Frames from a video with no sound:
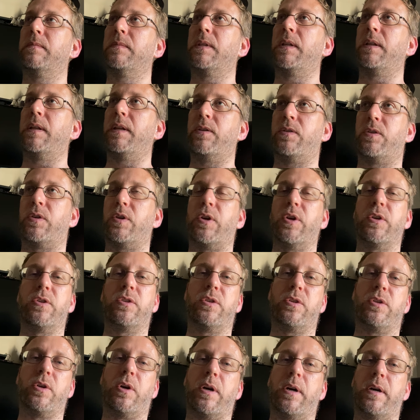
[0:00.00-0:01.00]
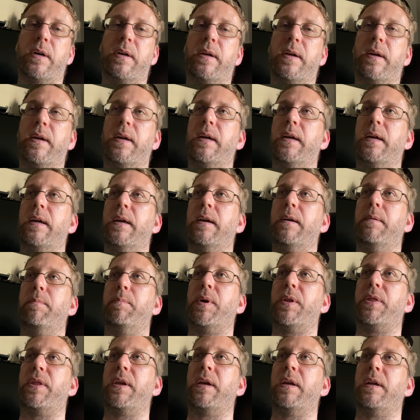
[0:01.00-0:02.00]
it's a good start.
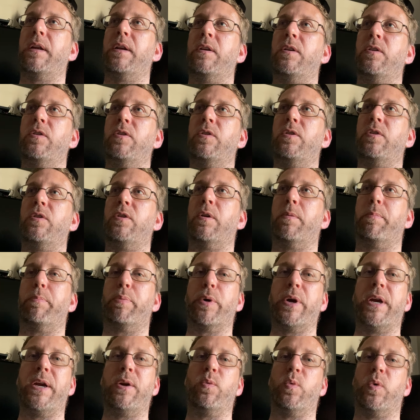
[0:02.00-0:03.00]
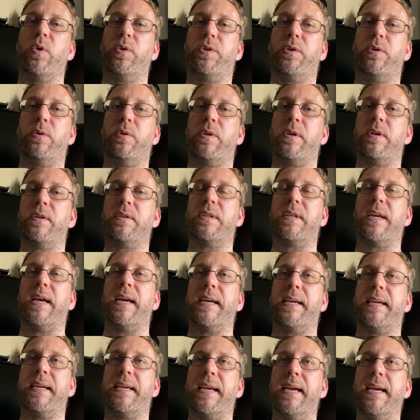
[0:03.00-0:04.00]
But then your brain will do this
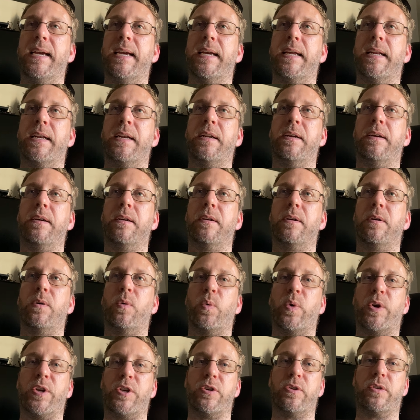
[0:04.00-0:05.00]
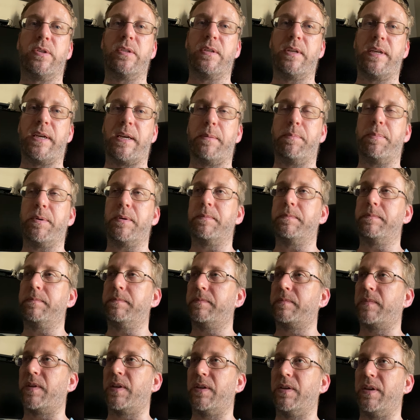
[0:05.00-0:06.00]
again when you sleep.
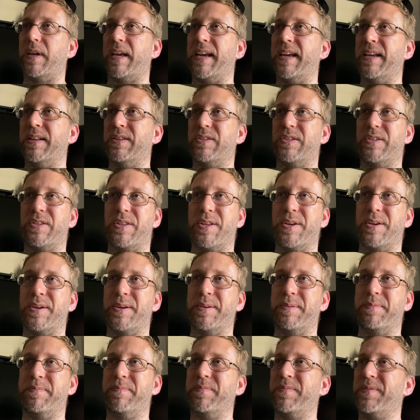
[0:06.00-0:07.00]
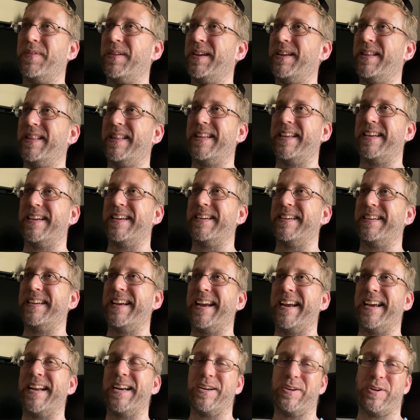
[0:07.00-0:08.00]
Hence the
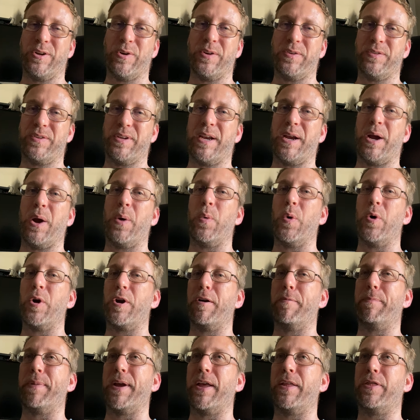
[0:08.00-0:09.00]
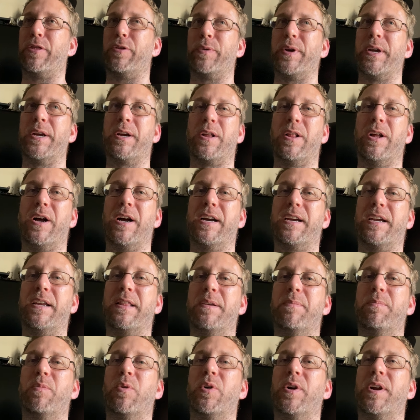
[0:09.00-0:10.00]
anecdote of saying, I woke up at 3 o'clock in
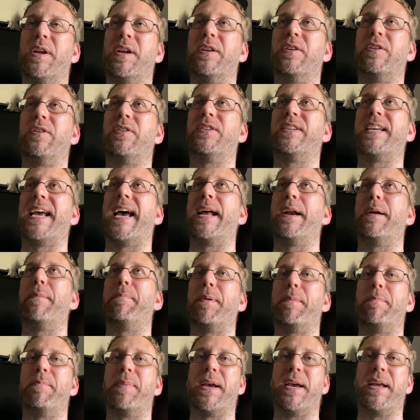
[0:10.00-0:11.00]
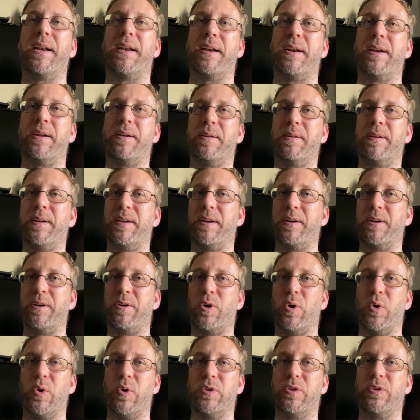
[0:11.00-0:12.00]
the morning, sat up in bed in a
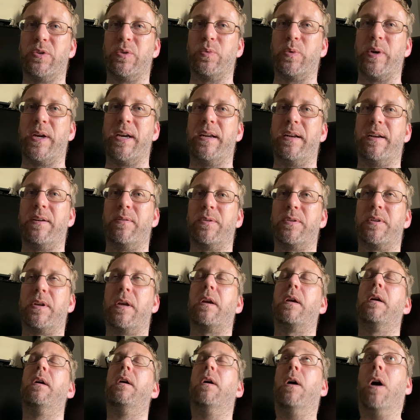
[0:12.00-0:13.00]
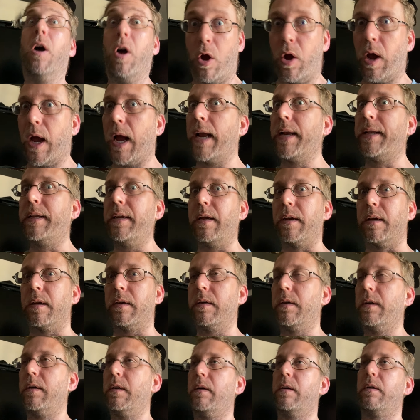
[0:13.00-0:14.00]
cold sweat, and was like, oh, idea,
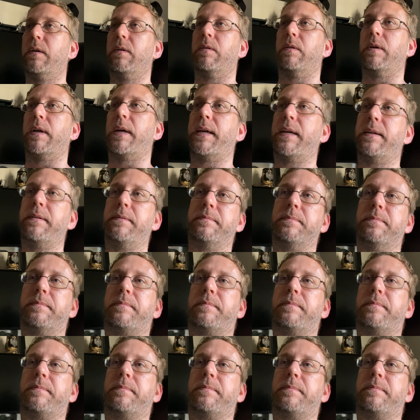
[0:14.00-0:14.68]
right?